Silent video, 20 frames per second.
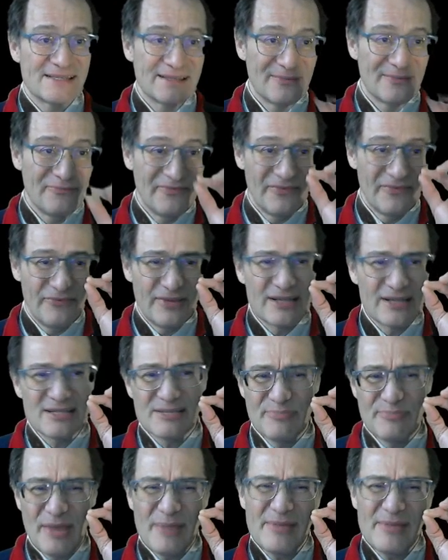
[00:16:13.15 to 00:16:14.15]
First,
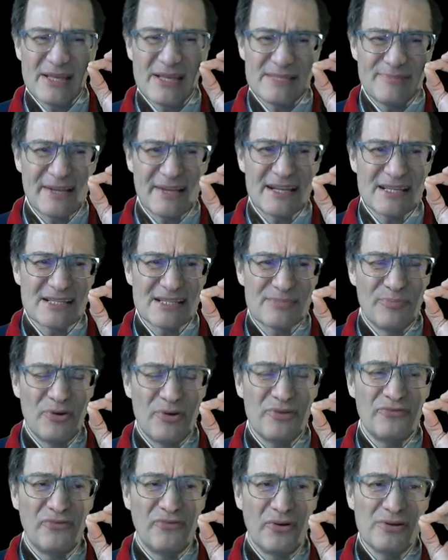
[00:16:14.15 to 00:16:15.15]
maybe a very small
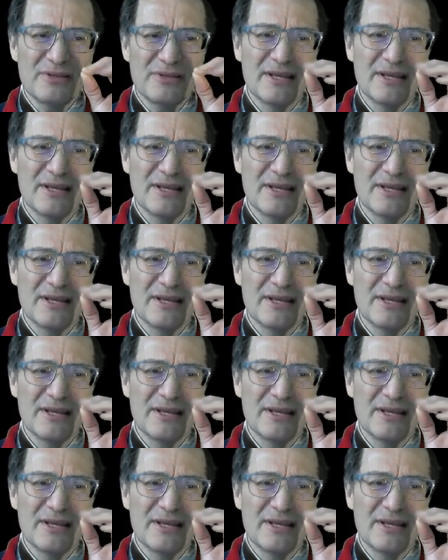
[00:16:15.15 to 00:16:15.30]
fault,